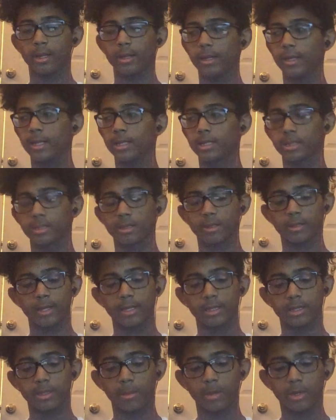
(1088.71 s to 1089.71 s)

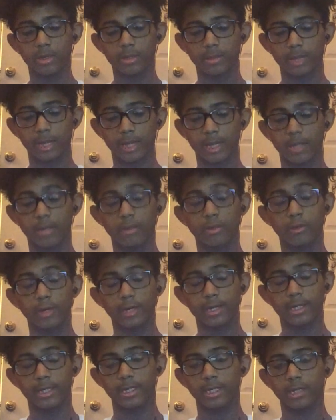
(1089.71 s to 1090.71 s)
It's supposed to be like a
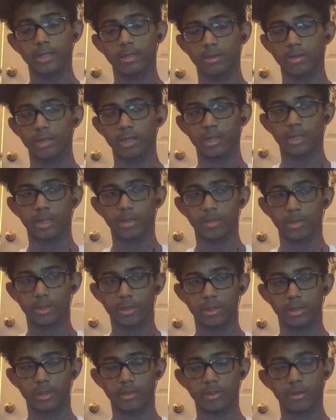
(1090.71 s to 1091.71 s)
agree to disagree type of thing,